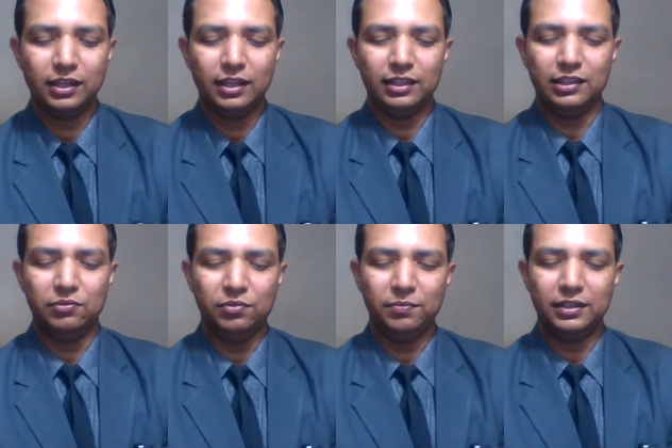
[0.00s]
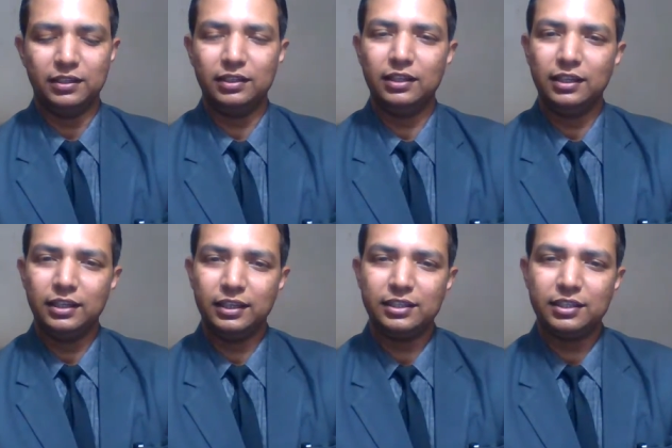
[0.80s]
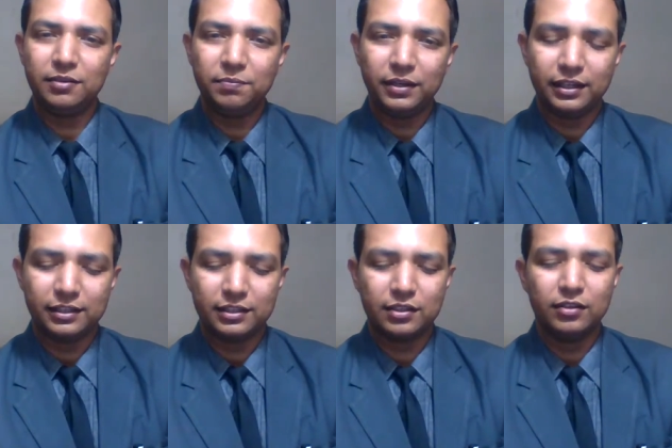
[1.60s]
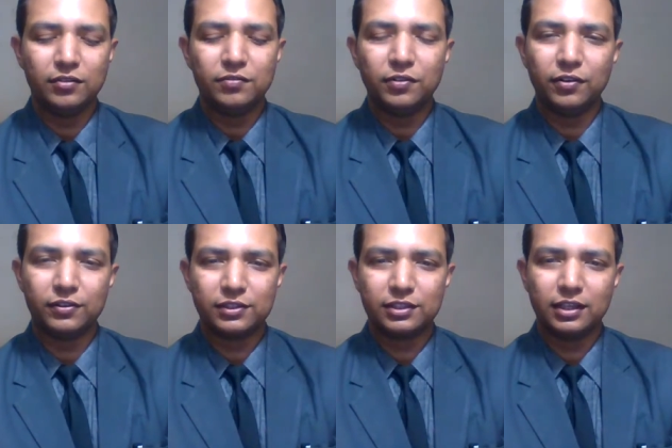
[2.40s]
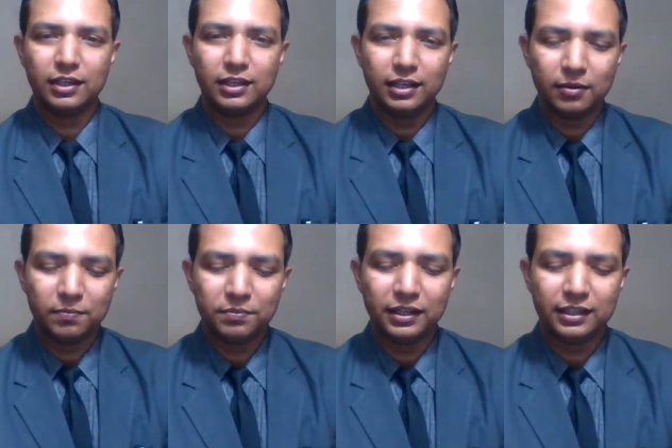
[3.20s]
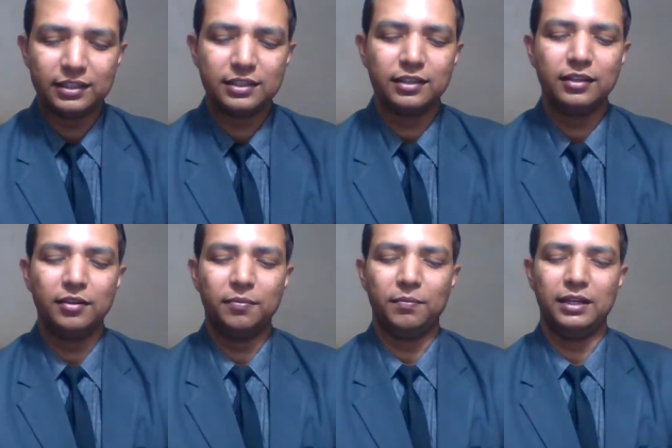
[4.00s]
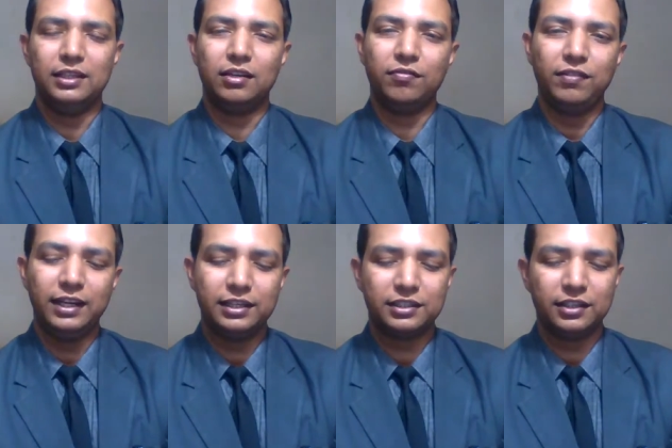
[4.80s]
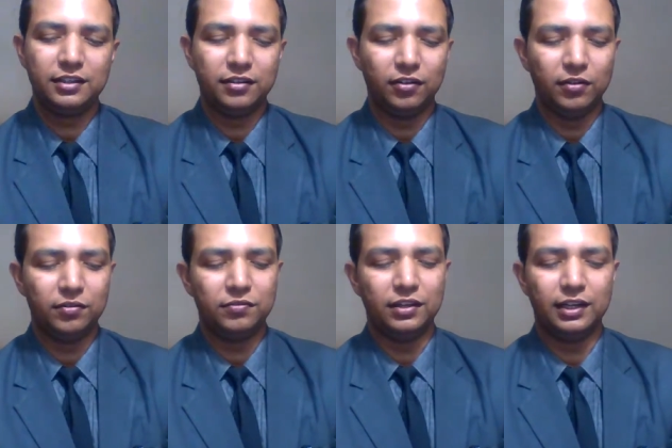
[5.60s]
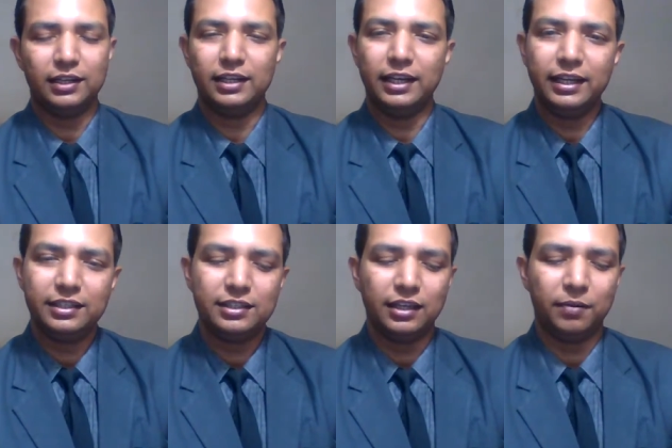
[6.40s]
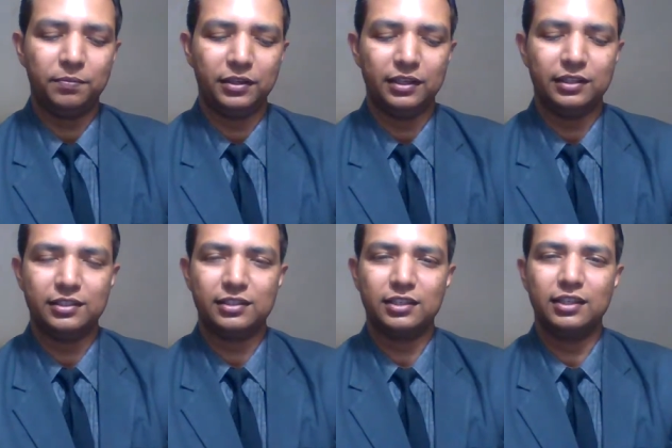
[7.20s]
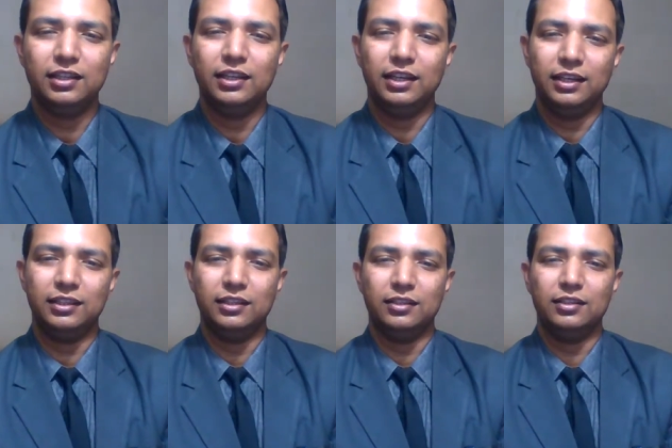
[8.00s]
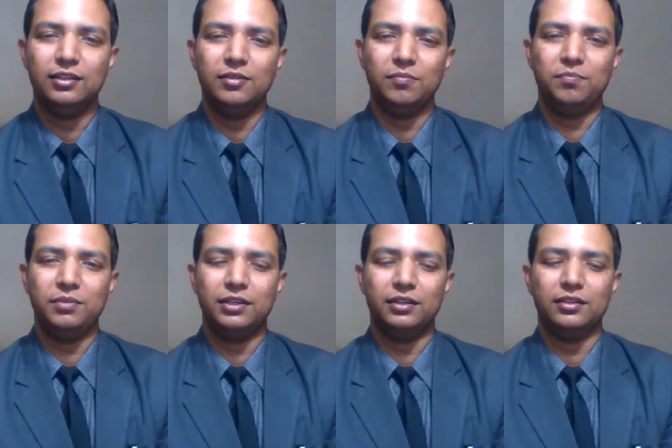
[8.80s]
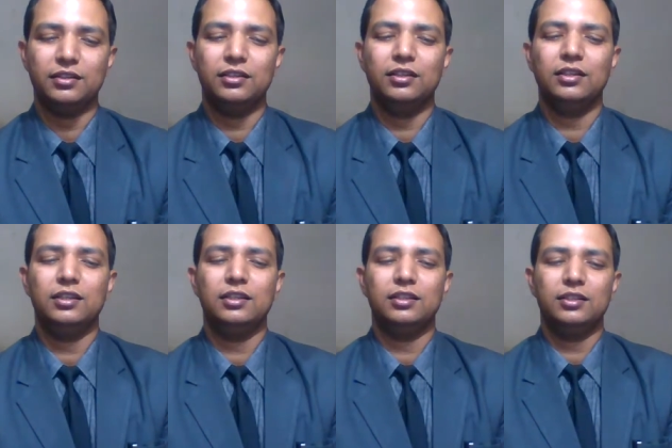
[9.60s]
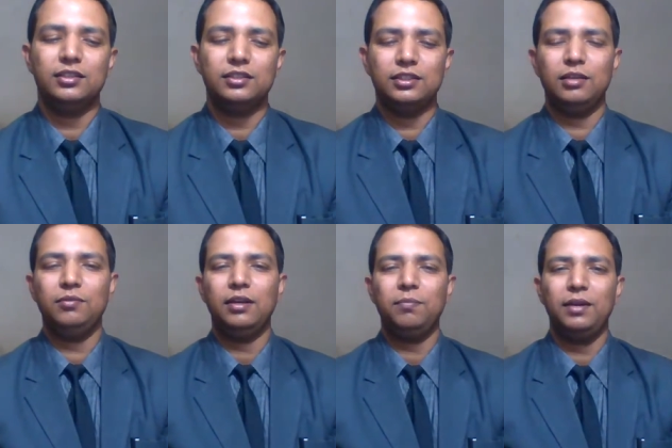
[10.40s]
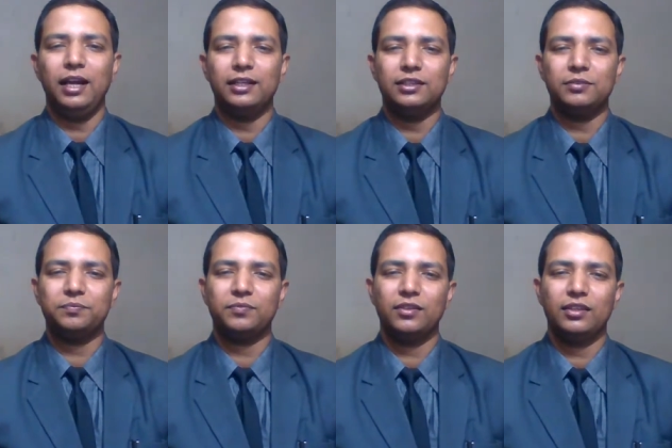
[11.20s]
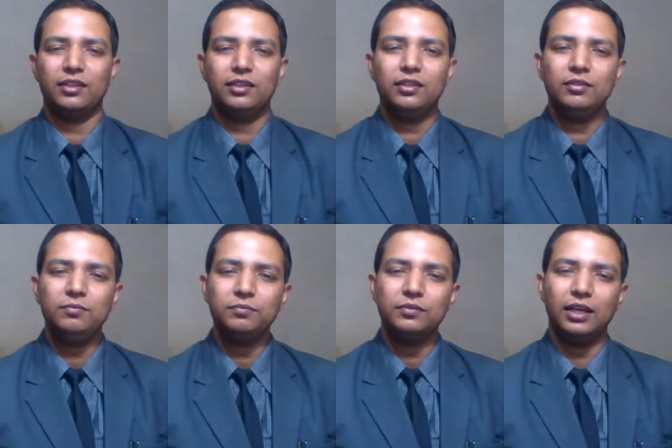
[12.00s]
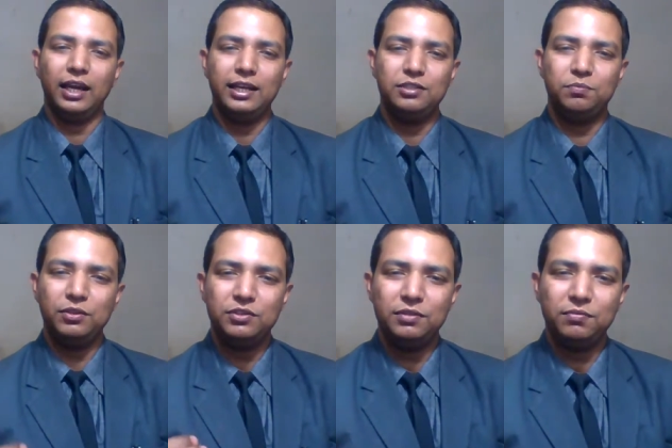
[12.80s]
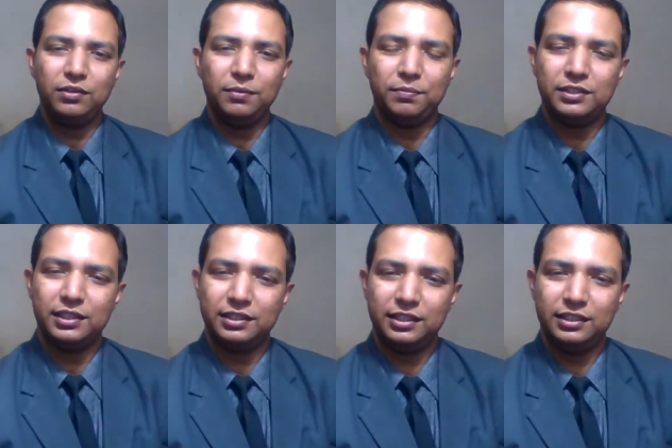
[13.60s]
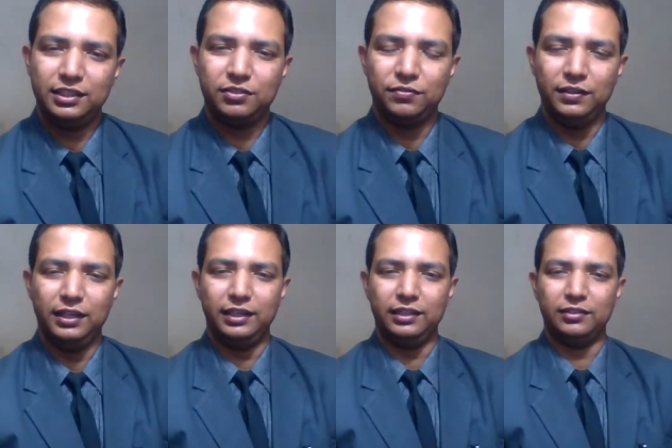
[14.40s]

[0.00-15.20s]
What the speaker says: the woman is repelled, forced, compelled by the reflection of her aged appearance in the mirror. Silvia Plath has beautifully presented this feeling